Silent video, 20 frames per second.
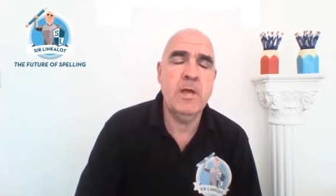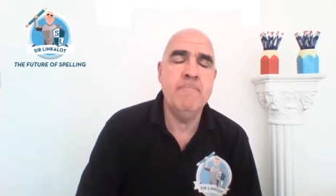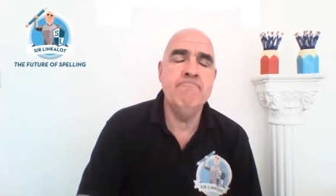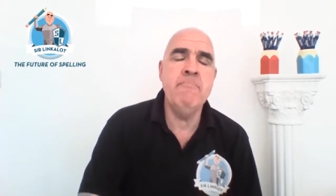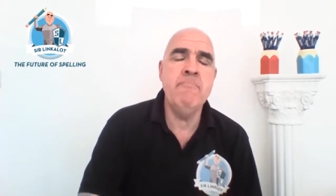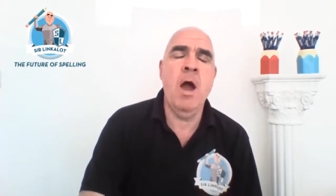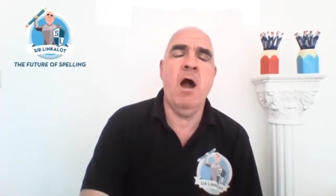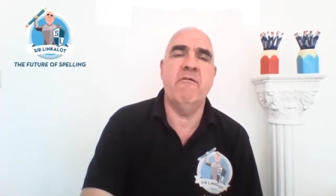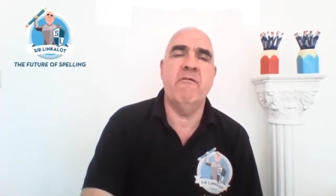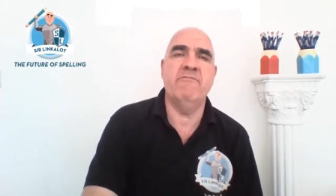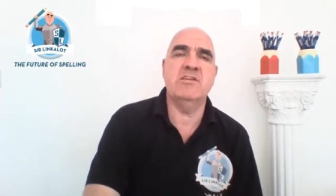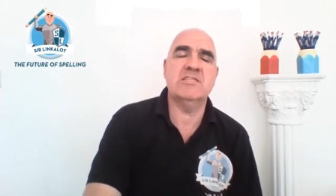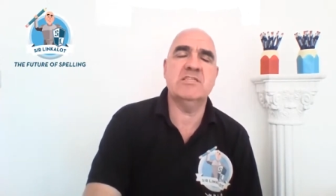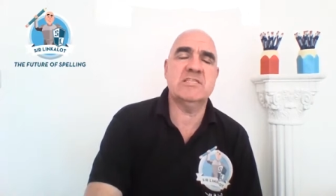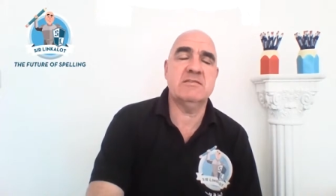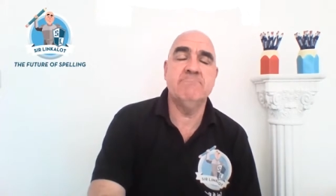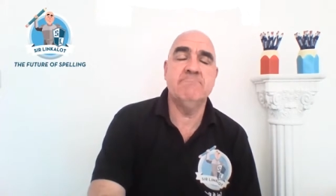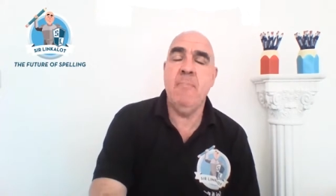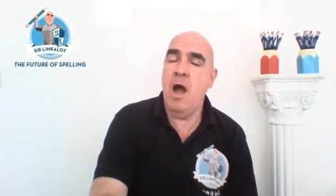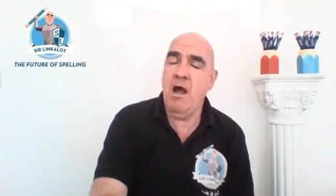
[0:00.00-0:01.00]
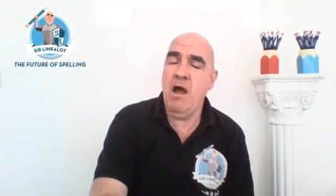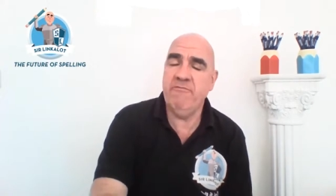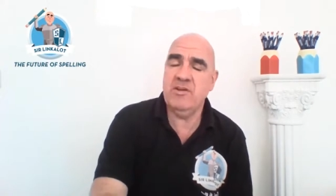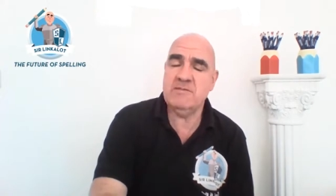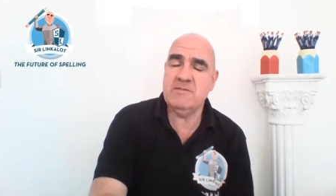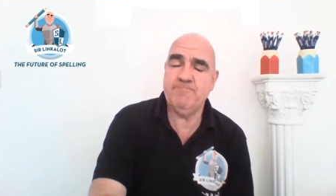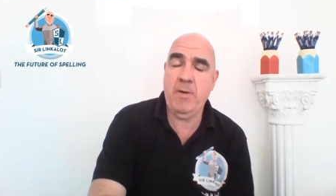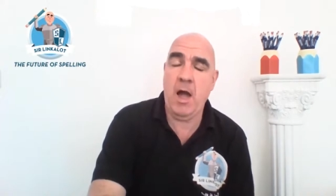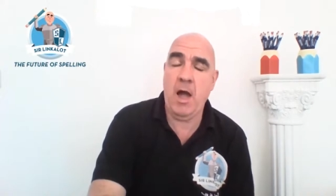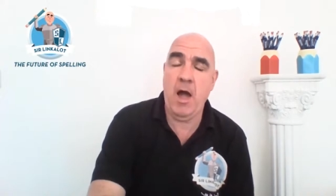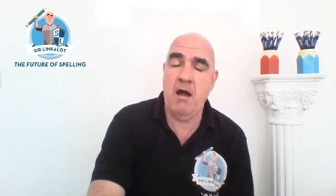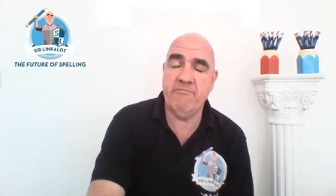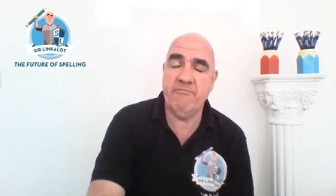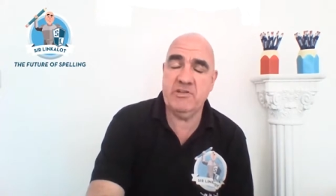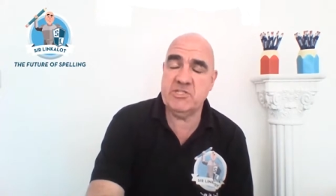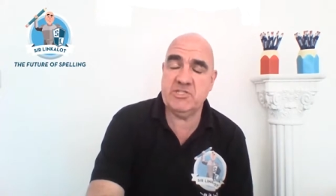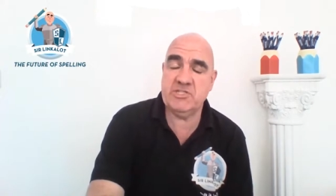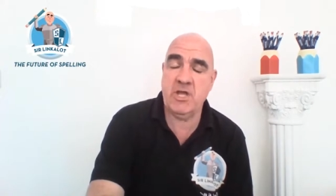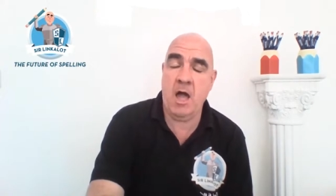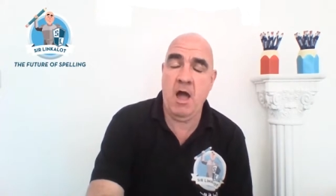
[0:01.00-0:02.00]
Marvellous. Marvellous,
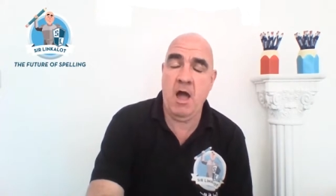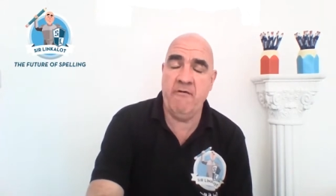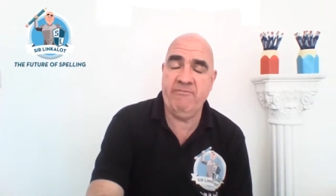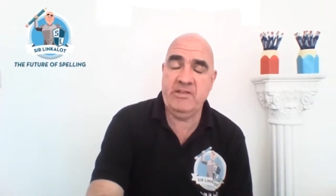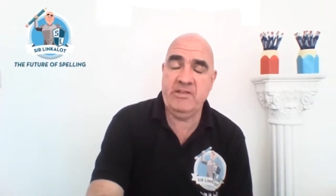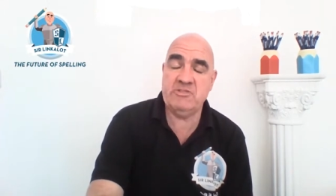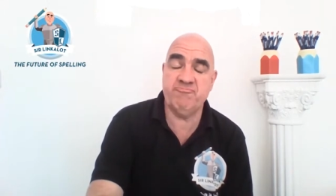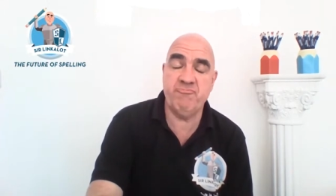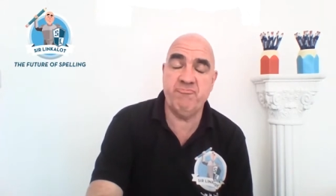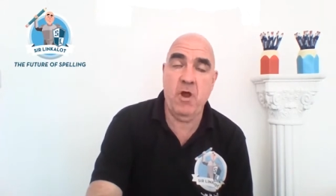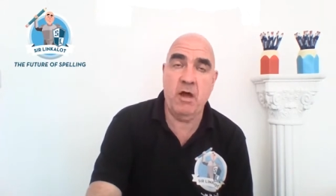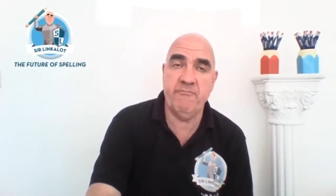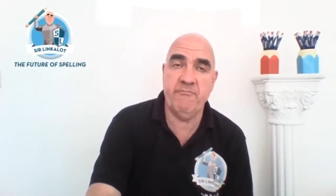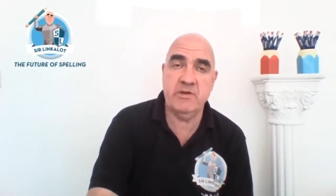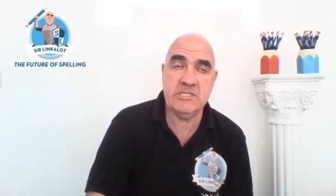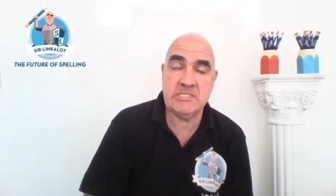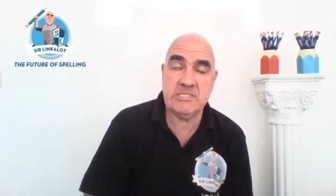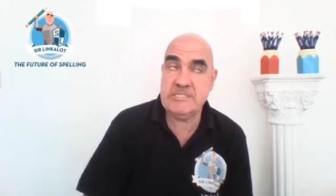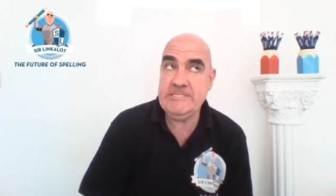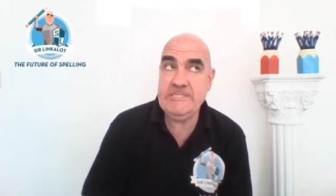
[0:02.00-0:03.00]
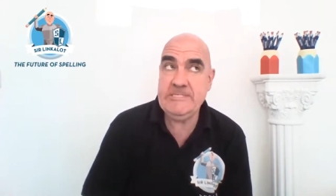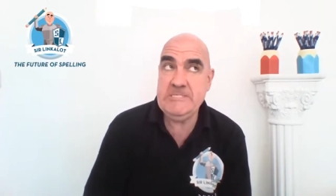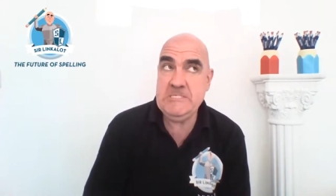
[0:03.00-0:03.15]
parvellous, tarvellous, ravellous.